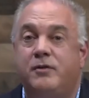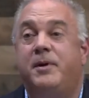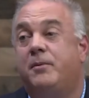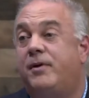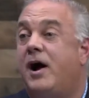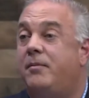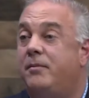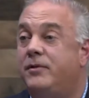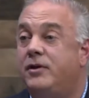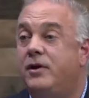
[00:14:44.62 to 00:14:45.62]
a big
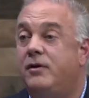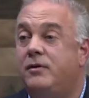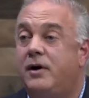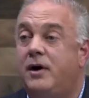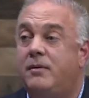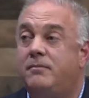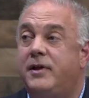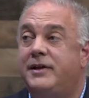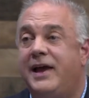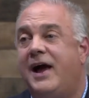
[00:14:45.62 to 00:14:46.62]
problem.
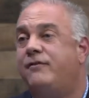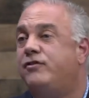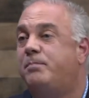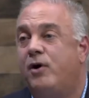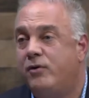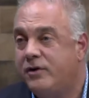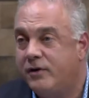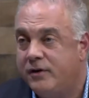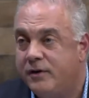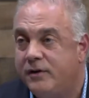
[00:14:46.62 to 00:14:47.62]
Like the average
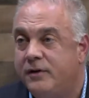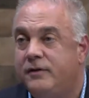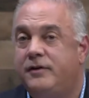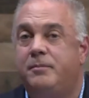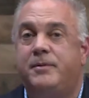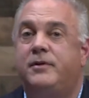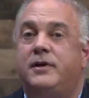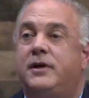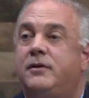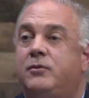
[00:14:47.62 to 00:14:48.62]
broker
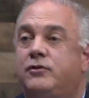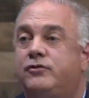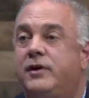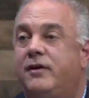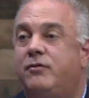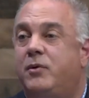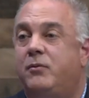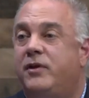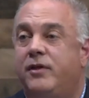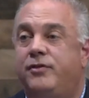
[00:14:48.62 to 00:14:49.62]
typically will treat everyone
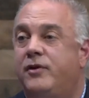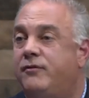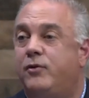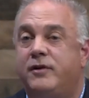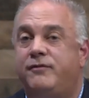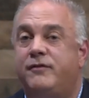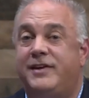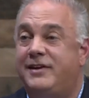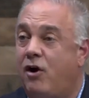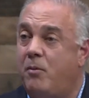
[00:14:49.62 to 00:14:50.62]
with a 30, 40,
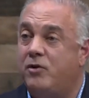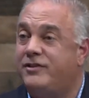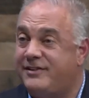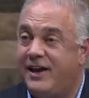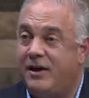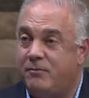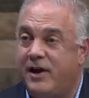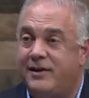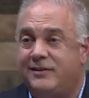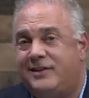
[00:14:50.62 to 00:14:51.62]
50, almost the same,
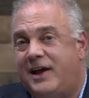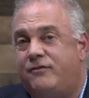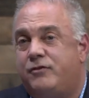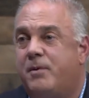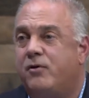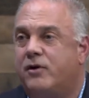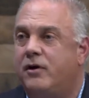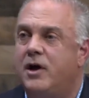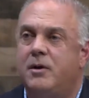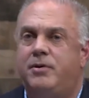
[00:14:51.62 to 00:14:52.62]
right? That's the average broker.
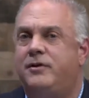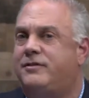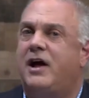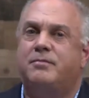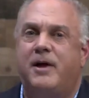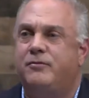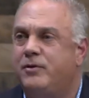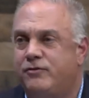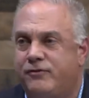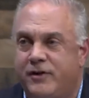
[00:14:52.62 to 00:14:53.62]
Put in stocks, bonds,
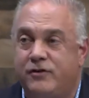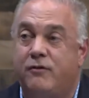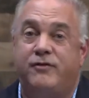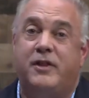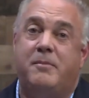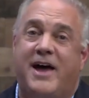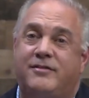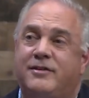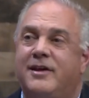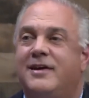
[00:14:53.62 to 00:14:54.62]
mutual funds, hope for the
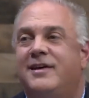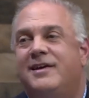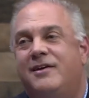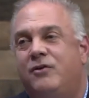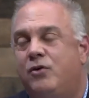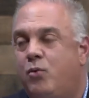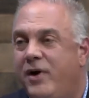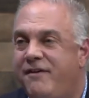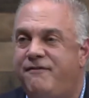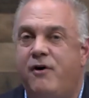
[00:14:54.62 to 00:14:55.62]
best. Look,
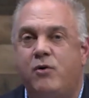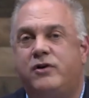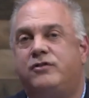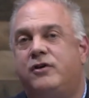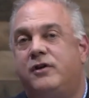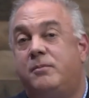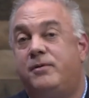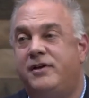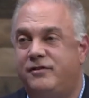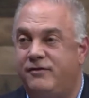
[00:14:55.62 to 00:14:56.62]
we focus on the
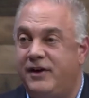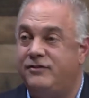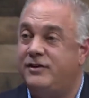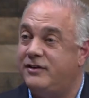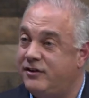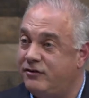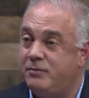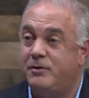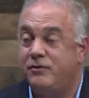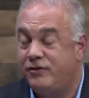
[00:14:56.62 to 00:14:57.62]
preservation and
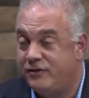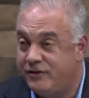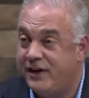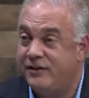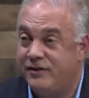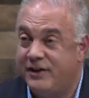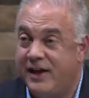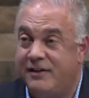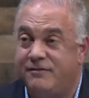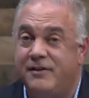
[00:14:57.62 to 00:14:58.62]
distribution stage in
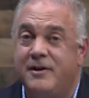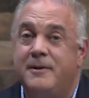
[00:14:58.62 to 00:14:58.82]
life.